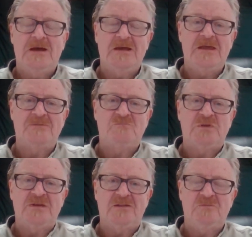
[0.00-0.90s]
And
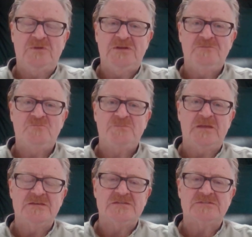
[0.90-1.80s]
Penelope
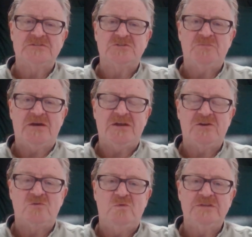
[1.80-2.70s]
is just about
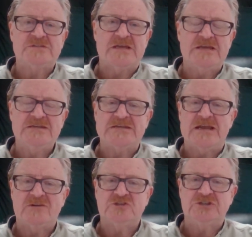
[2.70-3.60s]
at her wits' end,
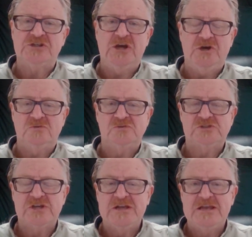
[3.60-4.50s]
and now she
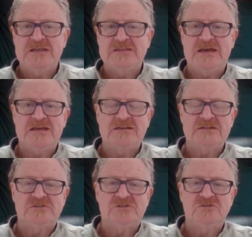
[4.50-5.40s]
knows that
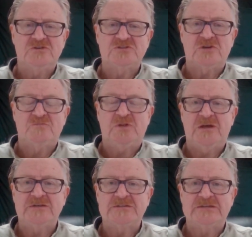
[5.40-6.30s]
the suitors are
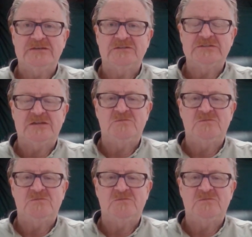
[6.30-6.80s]
plotting to kill